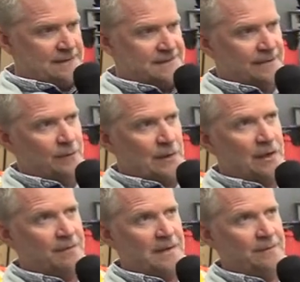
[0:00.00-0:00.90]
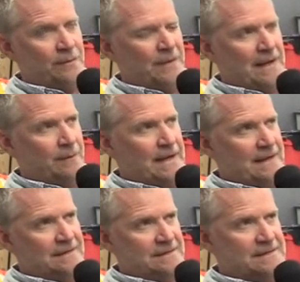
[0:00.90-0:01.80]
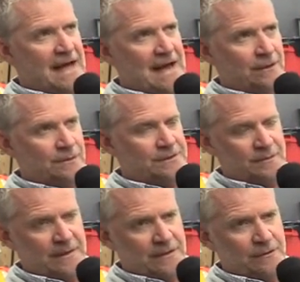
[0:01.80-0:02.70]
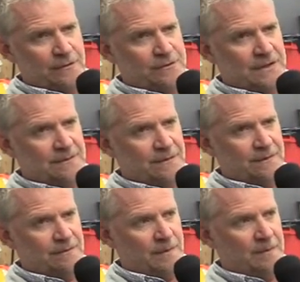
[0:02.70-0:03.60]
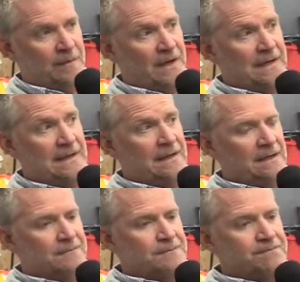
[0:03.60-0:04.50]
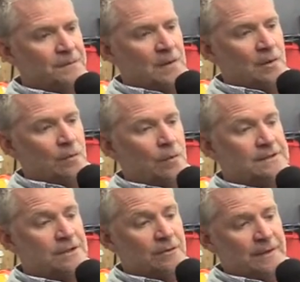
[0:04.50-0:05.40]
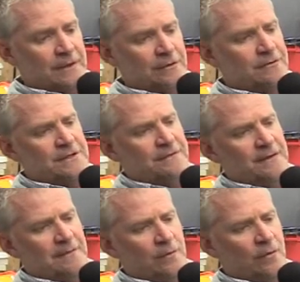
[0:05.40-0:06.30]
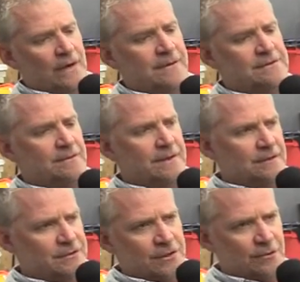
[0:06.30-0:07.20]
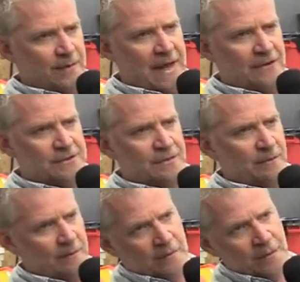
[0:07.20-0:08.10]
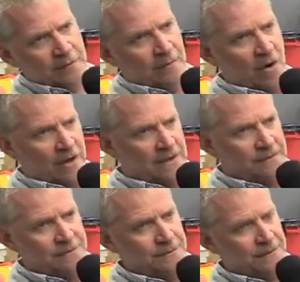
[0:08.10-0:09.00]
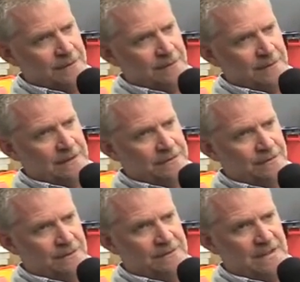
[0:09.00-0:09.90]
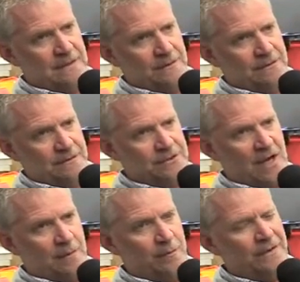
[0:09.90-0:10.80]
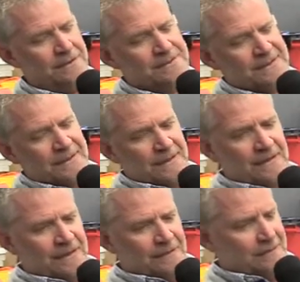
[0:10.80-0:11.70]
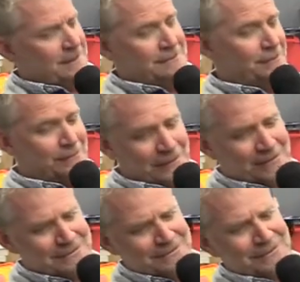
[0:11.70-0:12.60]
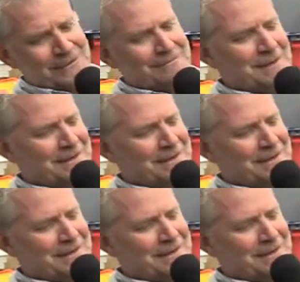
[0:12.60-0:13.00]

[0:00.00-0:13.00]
several young people that we had to decide who was going to be the crew chief when Buddy wasn't going to be the crew chief anymore, and he was going to be the general manager when we moved Mark into the shop with us, which that's a whole other story.